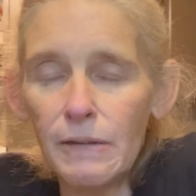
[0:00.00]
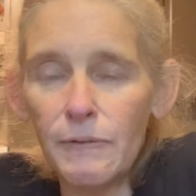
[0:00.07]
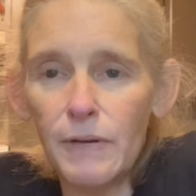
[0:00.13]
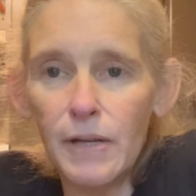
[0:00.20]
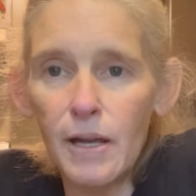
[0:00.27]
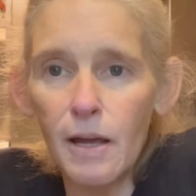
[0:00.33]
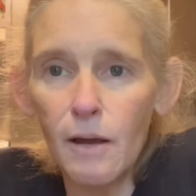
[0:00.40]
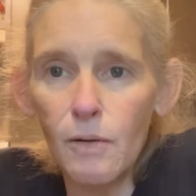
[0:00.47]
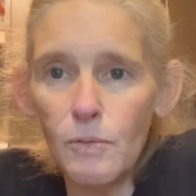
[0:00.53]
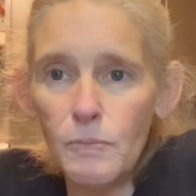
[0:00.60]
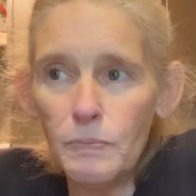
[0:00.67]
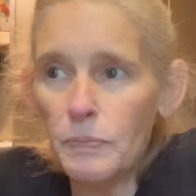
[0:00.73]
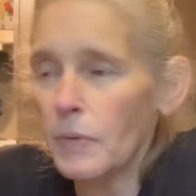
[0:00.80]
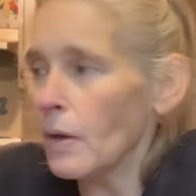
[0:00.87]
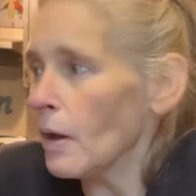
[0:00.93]
video.
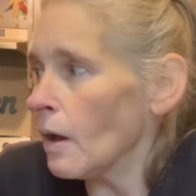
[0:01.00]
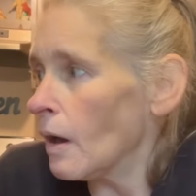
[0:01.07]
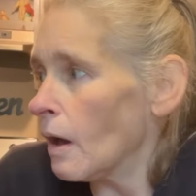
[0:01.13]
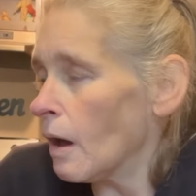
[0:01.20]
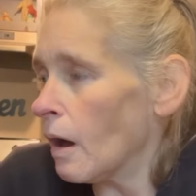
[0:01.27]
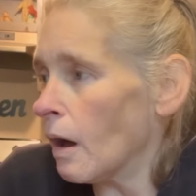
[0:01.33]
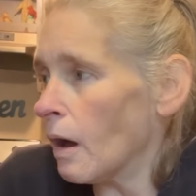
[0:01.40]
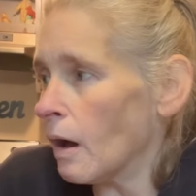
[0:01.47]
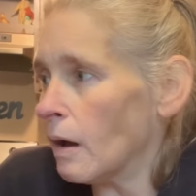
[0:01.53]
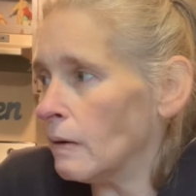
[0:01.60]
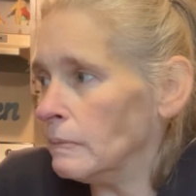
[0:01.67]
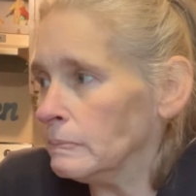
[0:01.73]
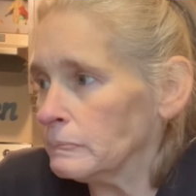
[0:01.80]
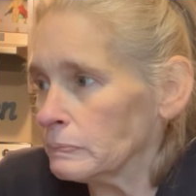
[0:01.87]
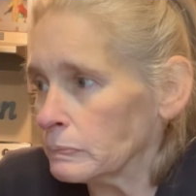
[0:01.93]

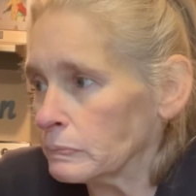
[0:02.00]
Um,